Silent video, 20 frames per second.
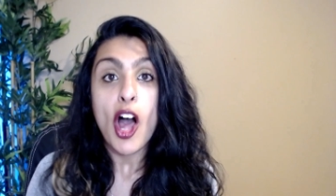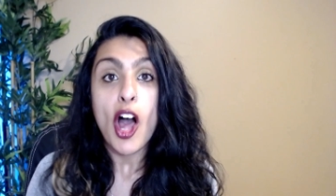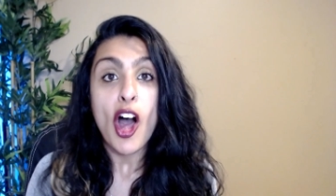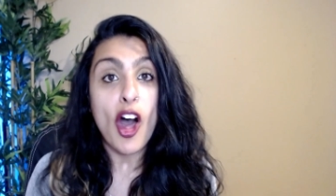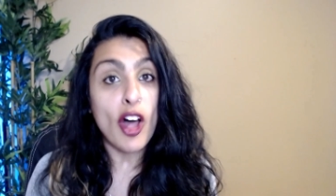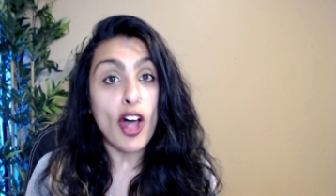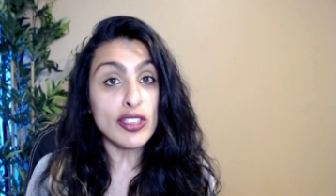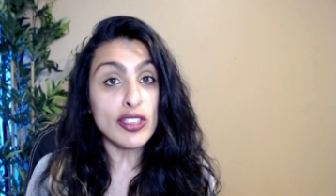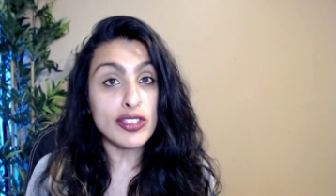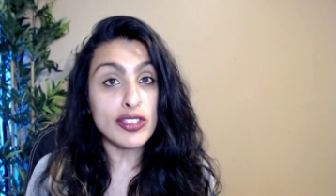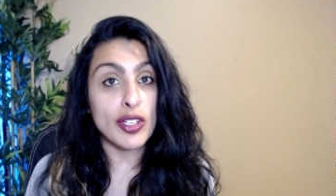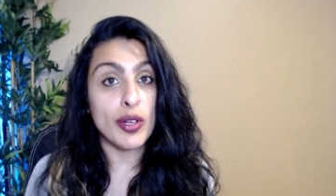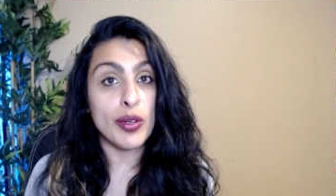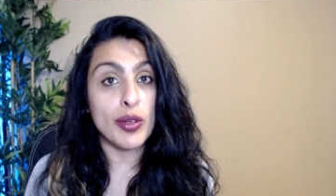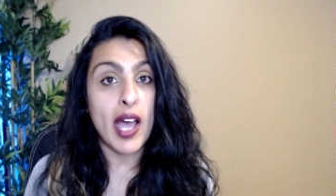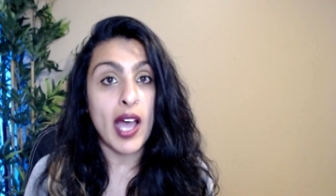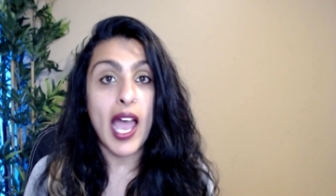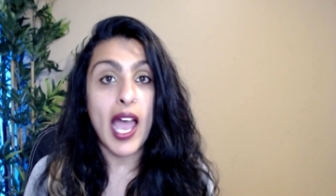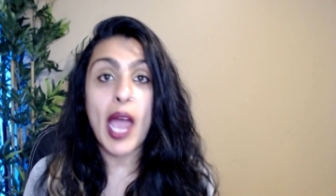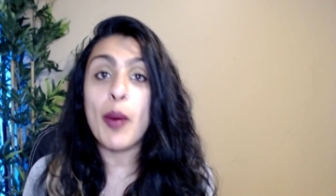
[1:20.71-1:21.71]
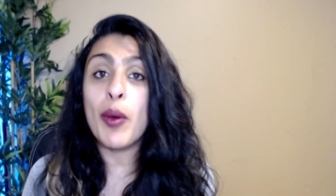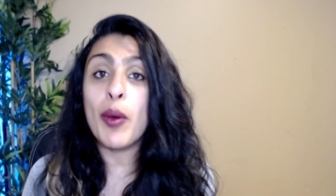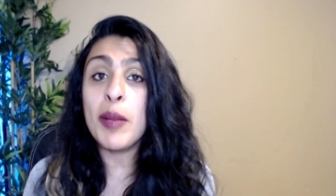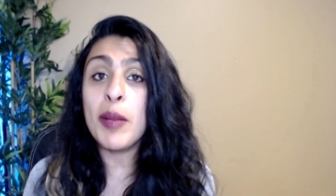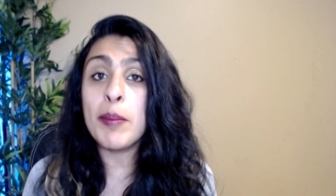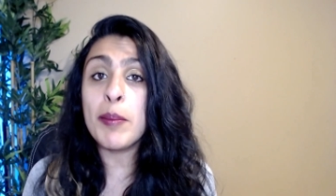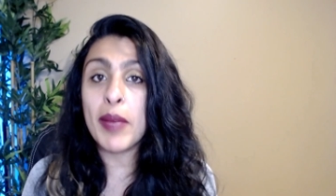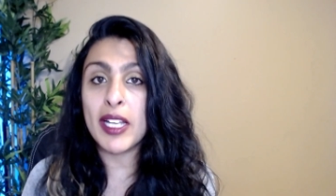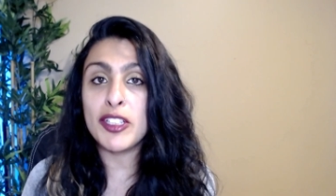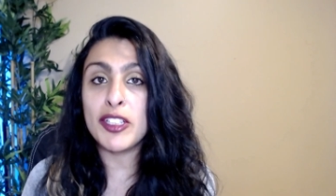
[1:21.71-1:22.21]
Also, I want to
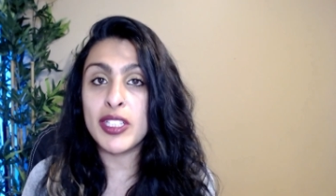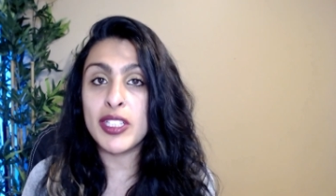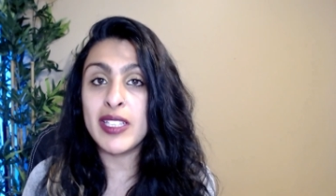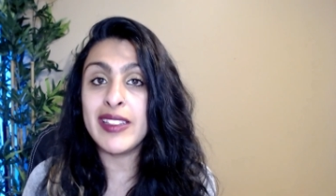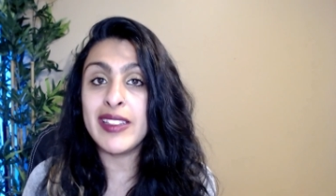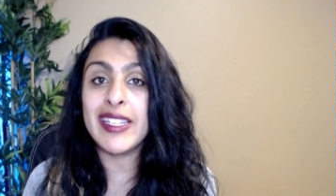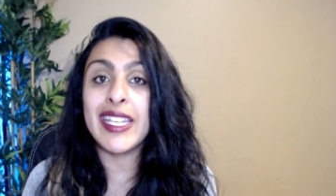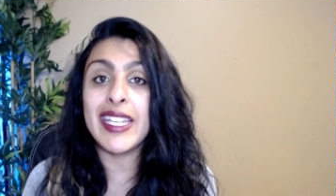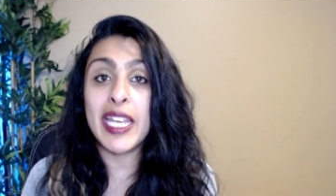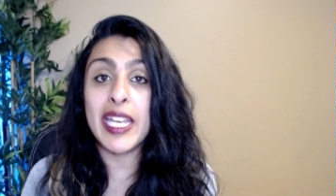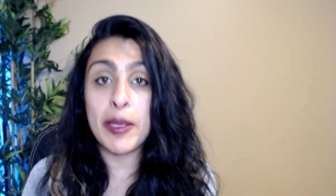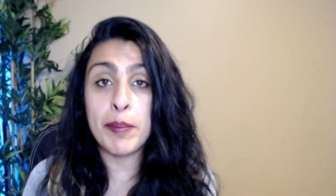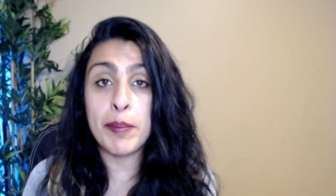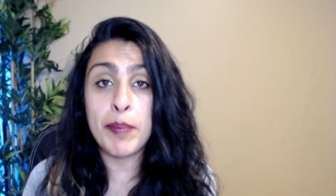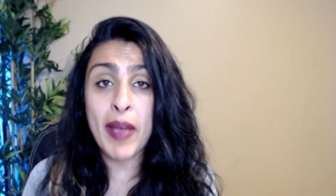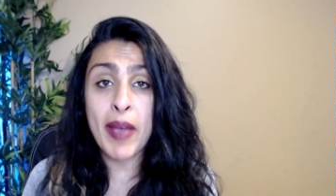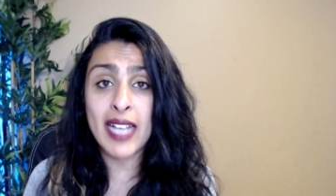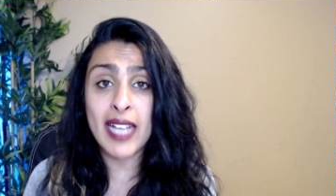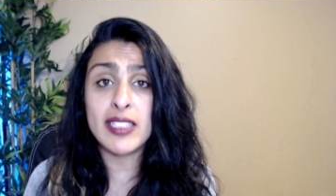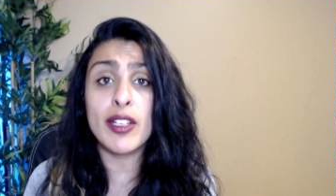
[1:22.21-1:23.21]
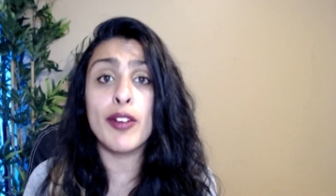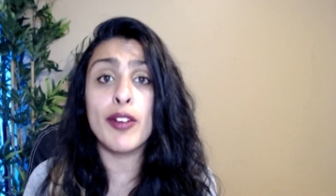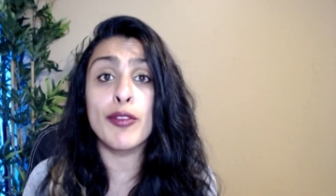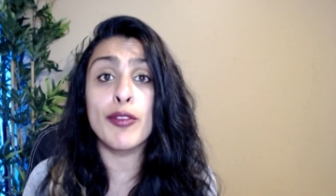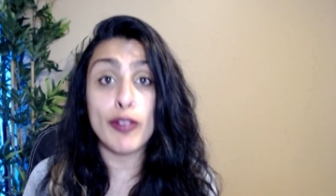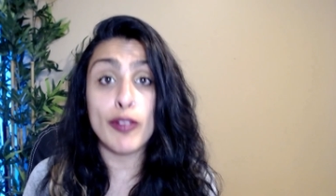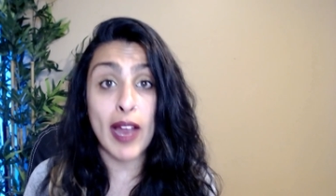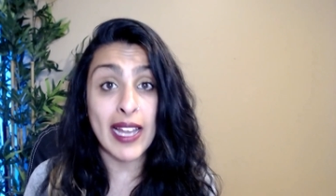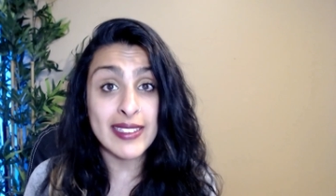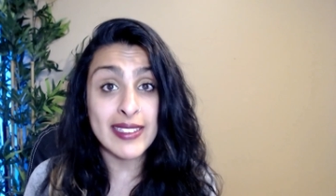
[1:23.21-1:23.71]
mention the impact of
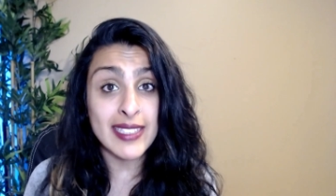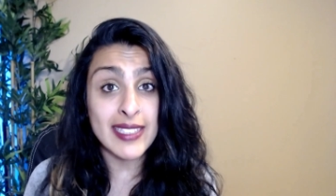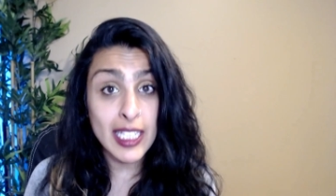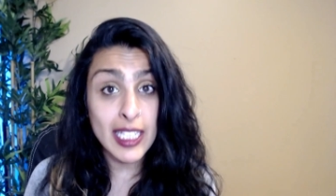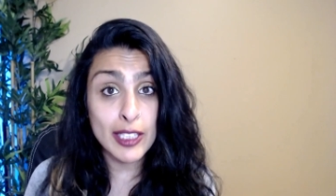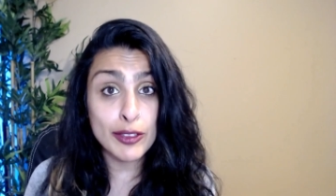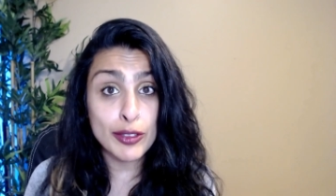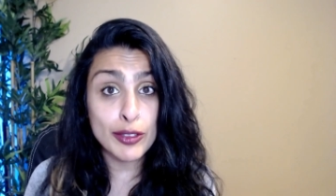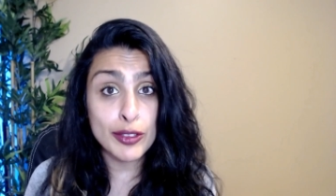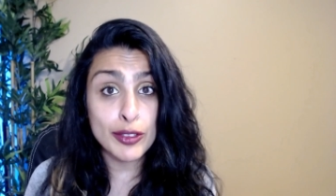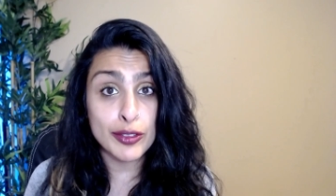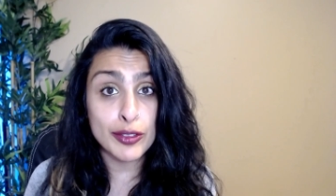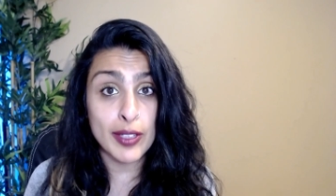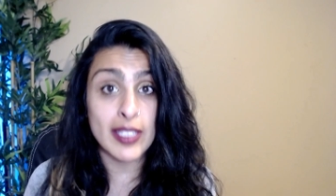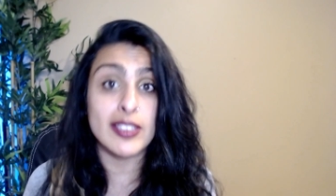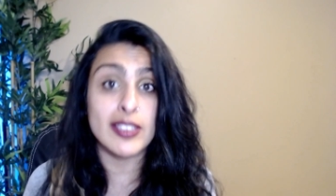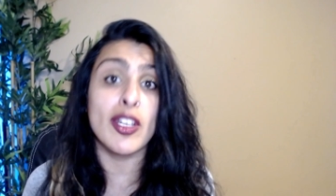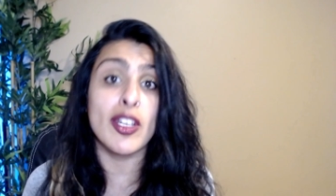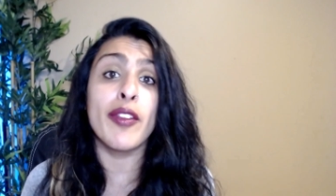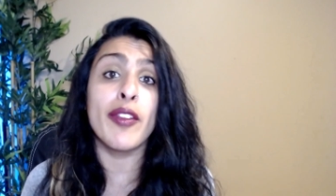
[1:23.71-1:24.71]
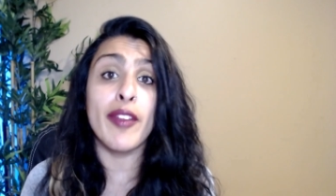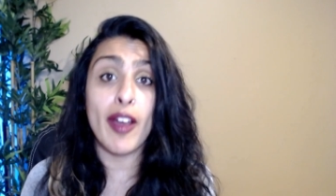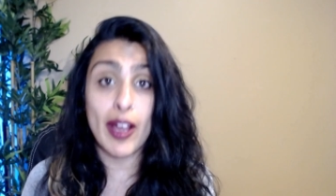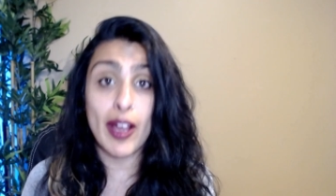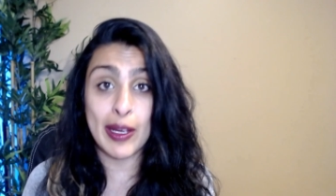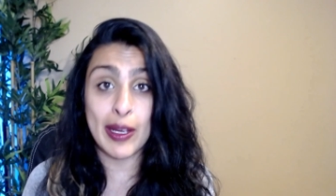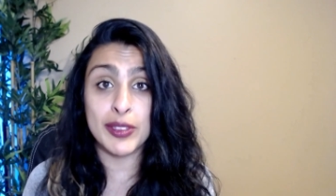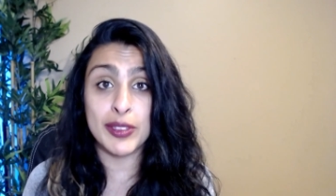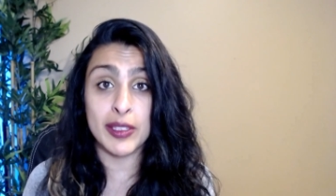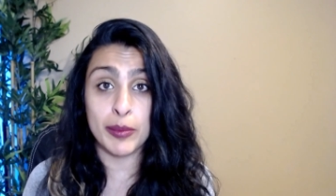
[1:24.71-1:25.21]
rising interest rates on the
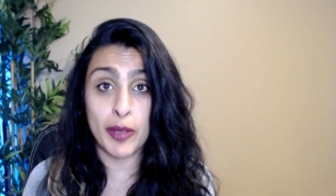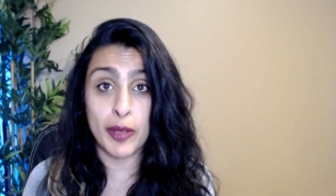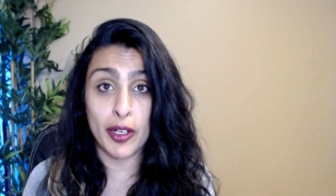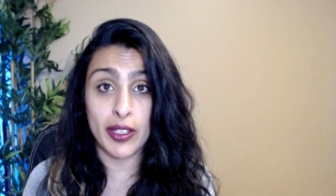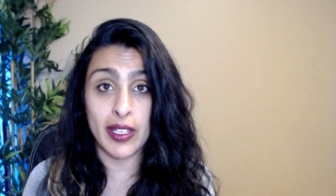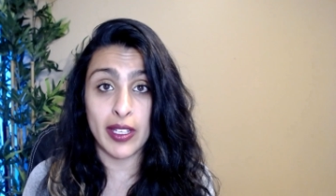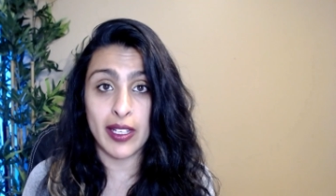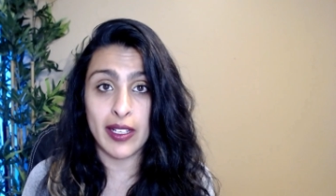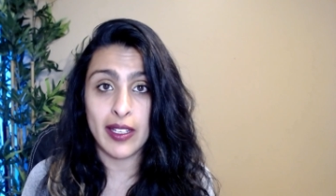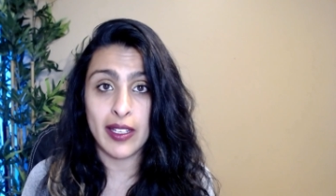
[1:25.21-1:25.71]
housing market.